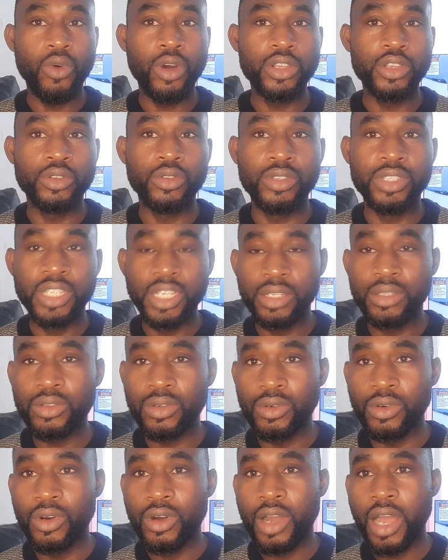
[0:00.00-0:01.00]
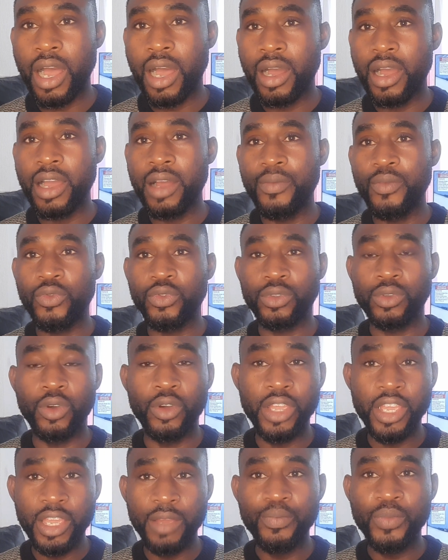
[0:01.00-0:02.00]
did to
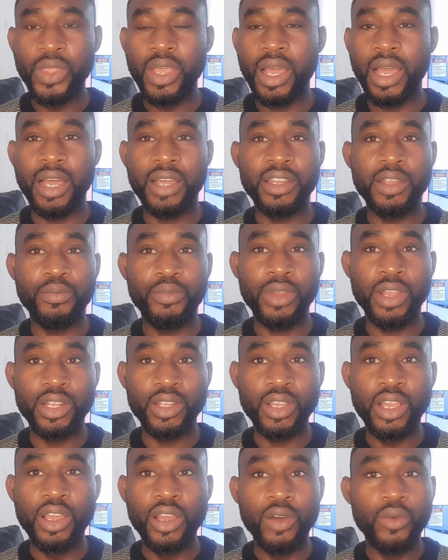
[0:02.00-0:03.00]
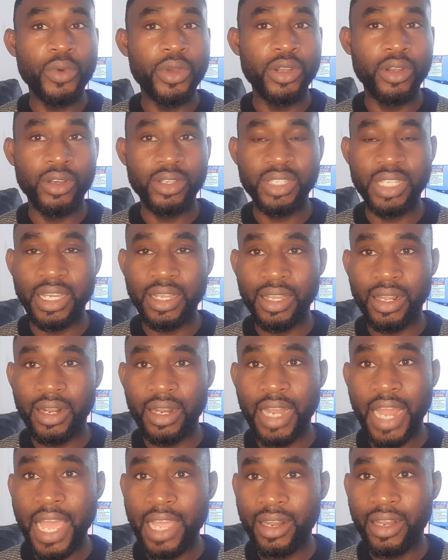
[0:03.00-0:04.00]
him," and the parent will not take it
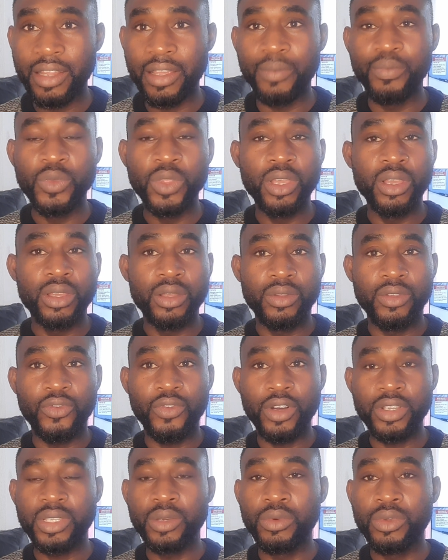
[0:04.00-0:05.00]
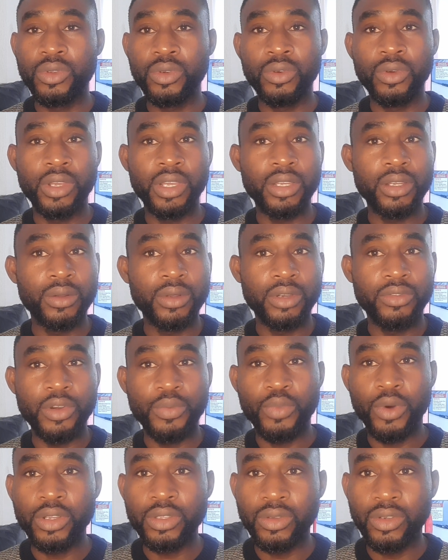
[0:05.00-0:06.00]
lightly. The first thing we do, report
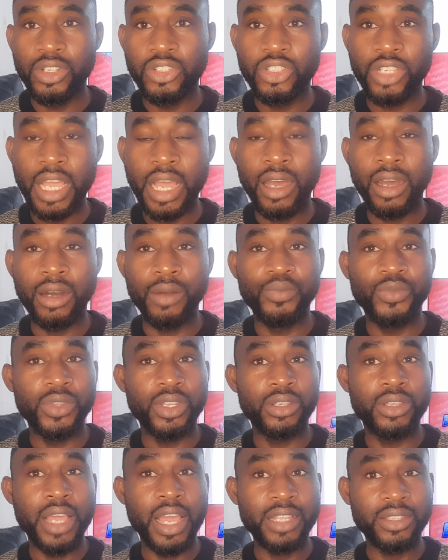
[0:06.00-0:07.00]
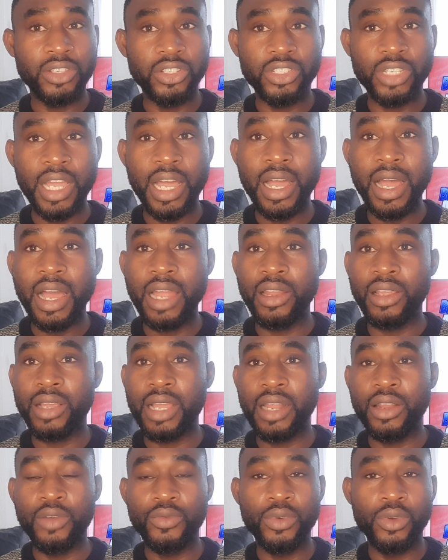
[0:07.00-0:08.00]
to the head teacher, and it can
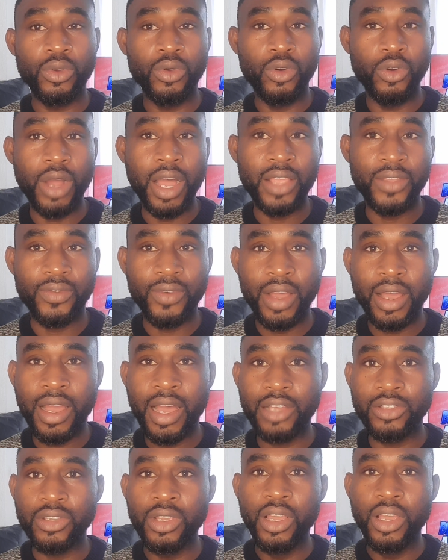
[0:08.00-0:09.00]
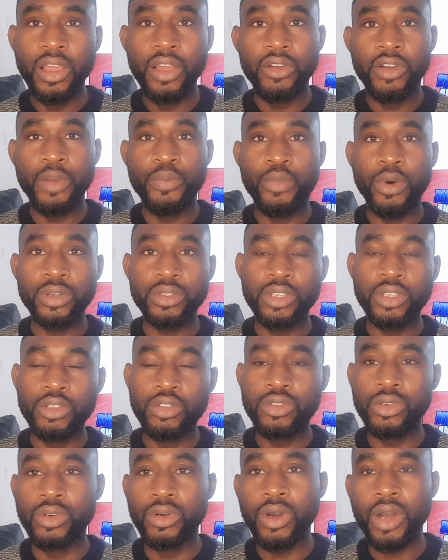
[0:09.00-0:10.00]
even go as far as reporting
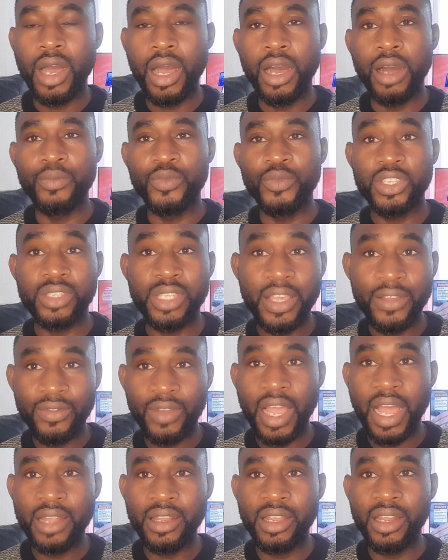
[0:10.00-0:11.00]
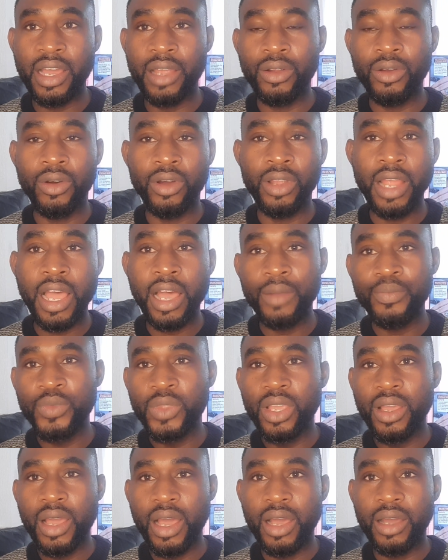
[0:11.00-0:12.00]
to safeguarding and other
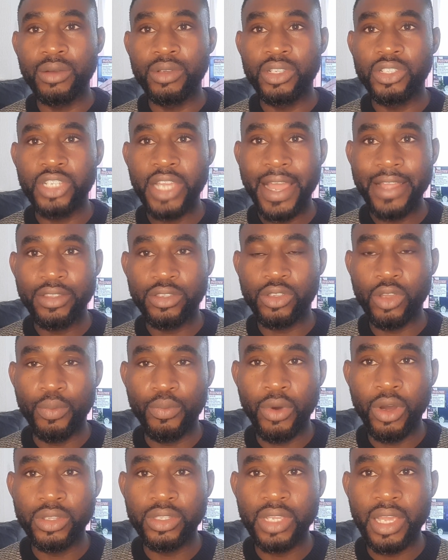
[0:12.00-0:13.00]
child support